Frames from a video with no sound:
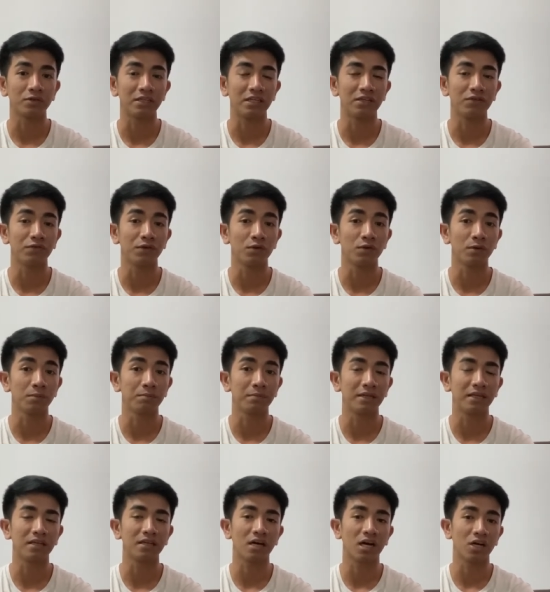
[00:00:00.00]
the individual
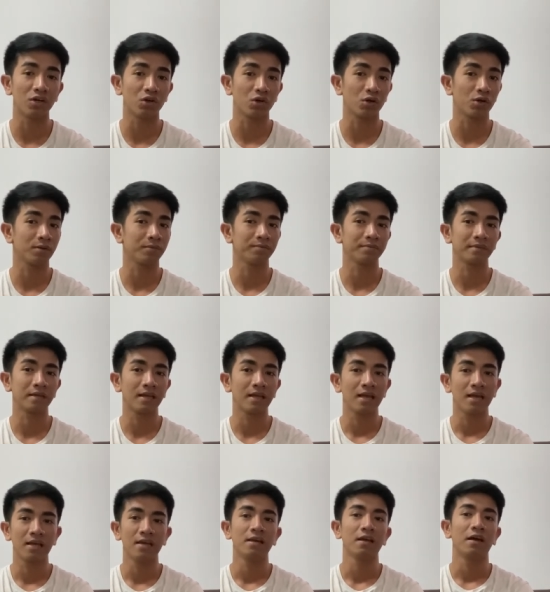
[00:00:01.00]
being honored
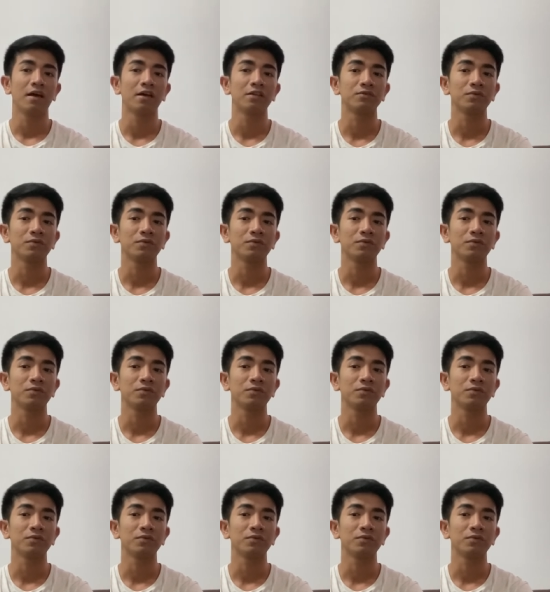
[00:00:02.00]
as